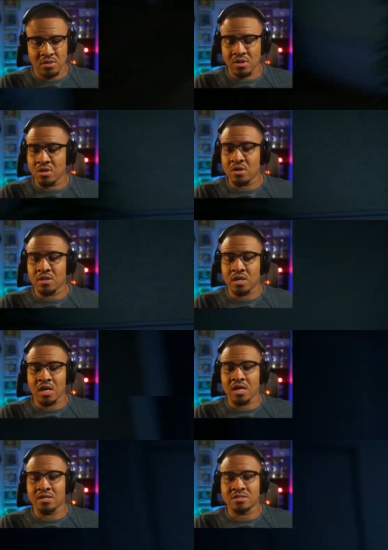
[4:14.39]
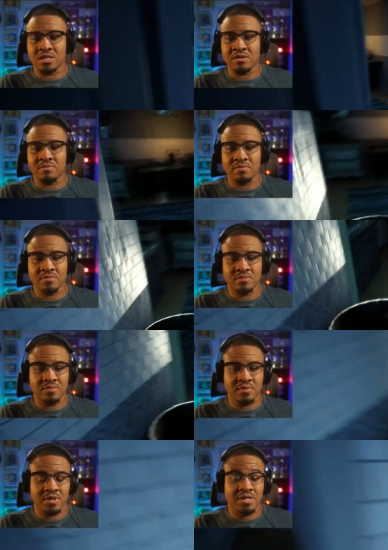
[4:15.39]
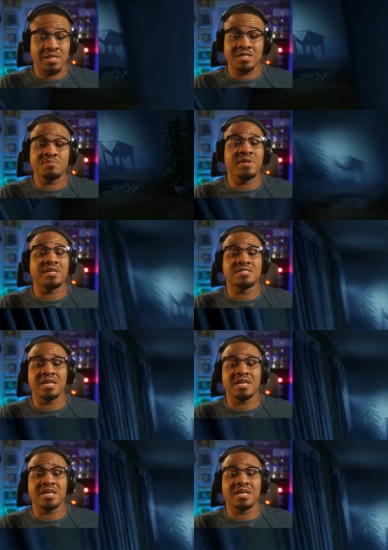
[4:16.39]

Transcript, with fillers: Get all the cans up. This place